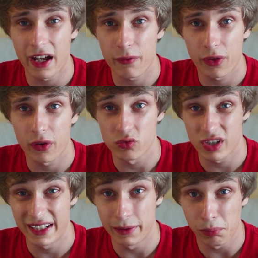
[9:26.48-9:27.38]
everything
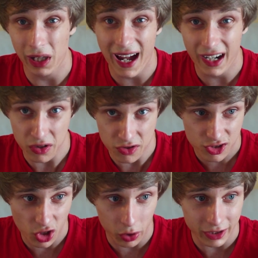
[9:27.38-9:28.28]
really black and
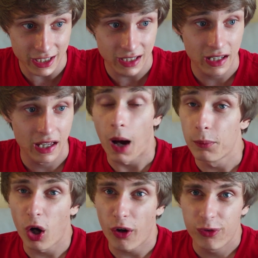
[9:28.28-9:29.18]
salty. I'm
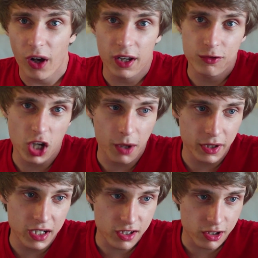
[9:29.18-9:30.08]
not a fan of
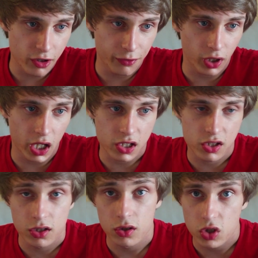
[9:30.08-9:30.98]
Japanese stuff like
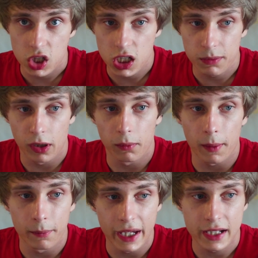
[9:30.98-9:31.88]
sushi, but my
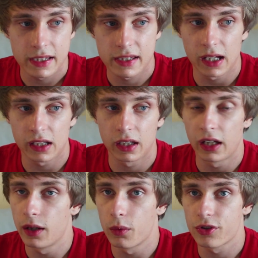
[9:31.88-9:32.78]
mate said that
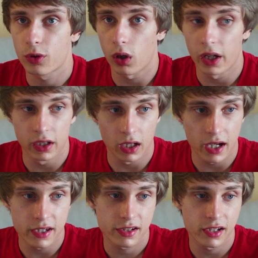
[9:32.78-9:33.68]
it was quite
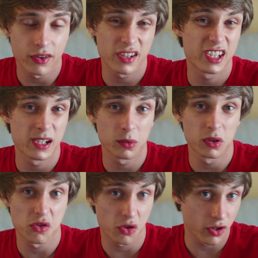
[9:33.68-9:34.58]
nice, and they seem to
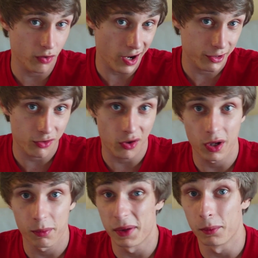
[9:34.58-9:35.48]
enjoy the restaurant
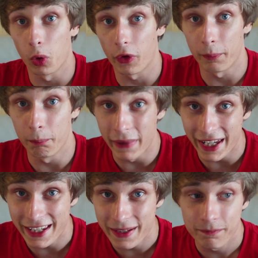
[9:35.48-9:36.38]
a bit more than
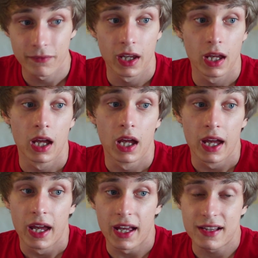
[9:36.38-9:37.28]
me.
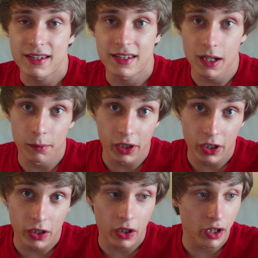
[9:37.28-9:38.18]
It's
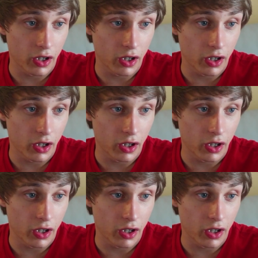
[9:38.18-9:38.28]
similar,